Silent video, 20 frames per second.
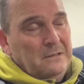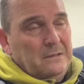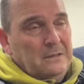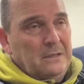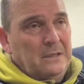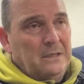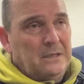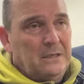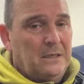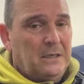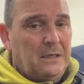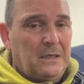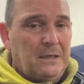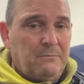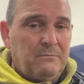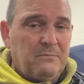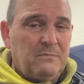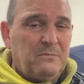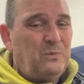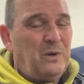Um,
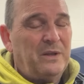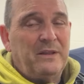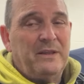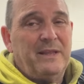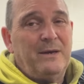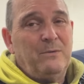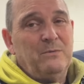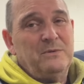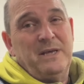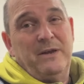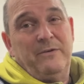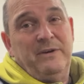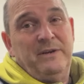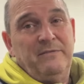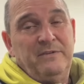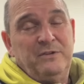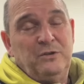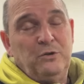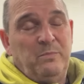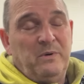whether that was their
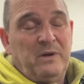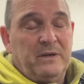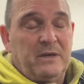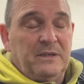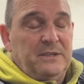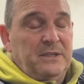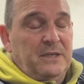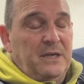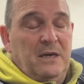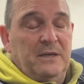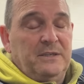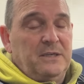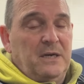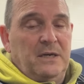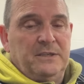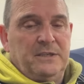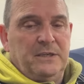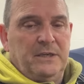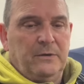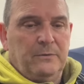individual bike, I don't, I,
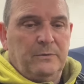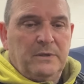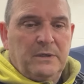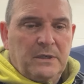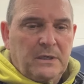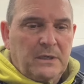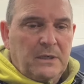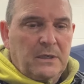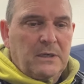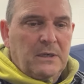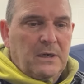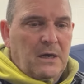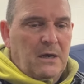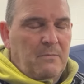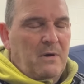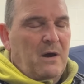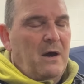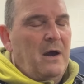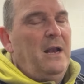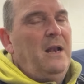I don't know.
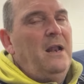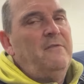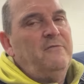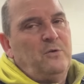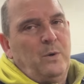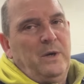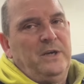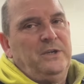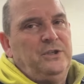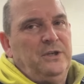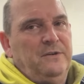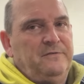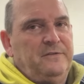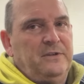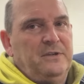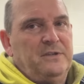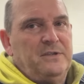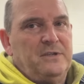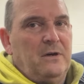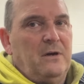Um, I love quick
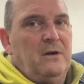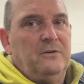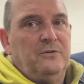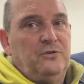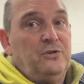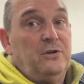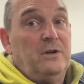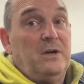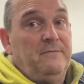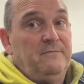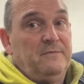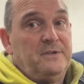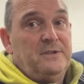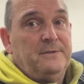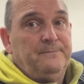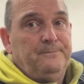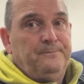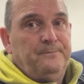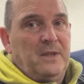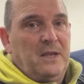shifters on
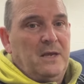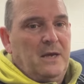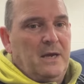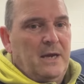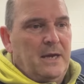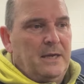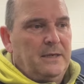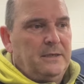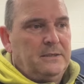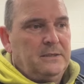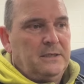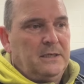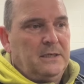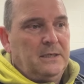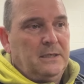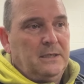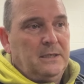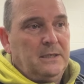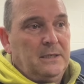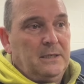Triumphs and
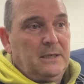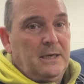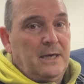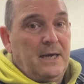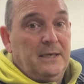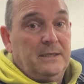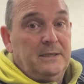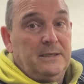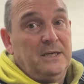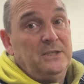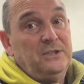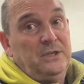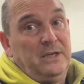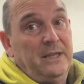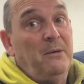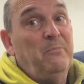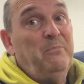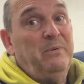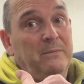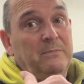uh, and actually
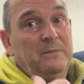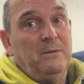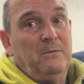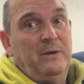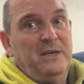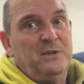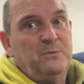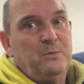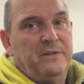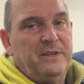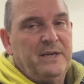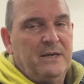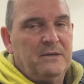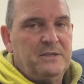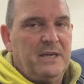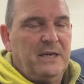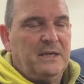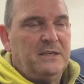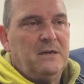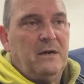that BMW
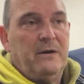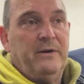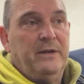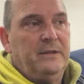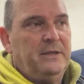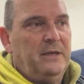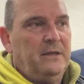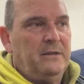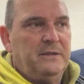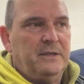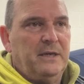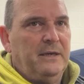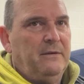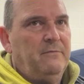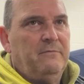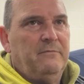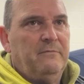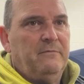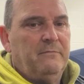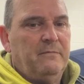S1000 XR I had the other day,
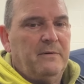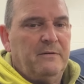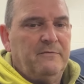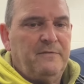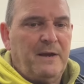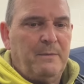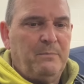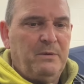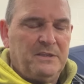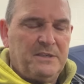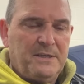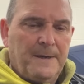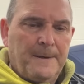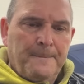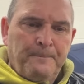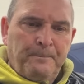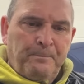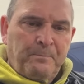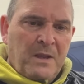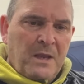fabulous.
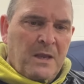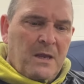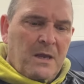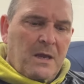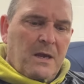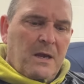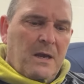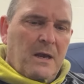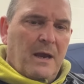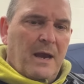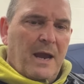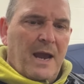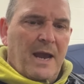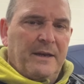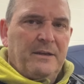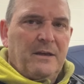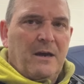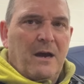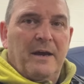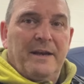
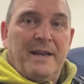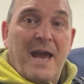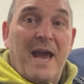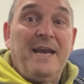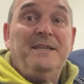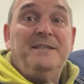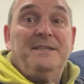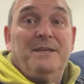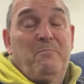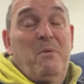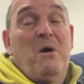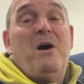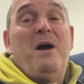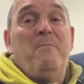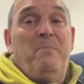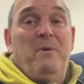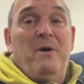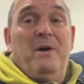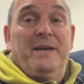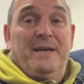And I'd hate to buy a
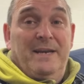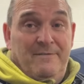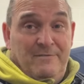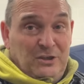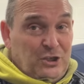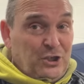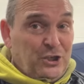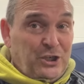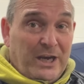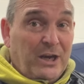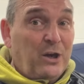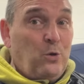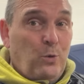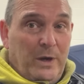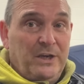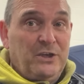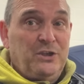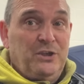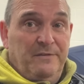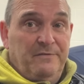bike and have a shit
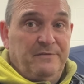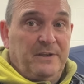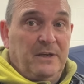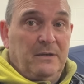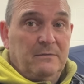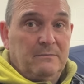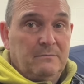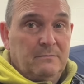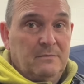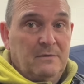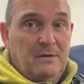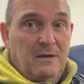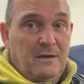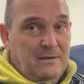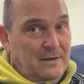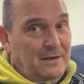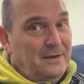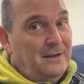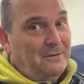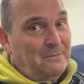quick shifter like
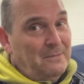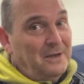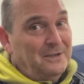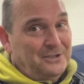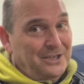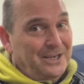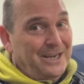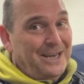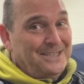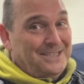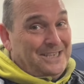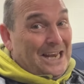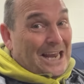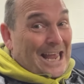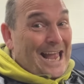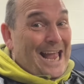like my GS.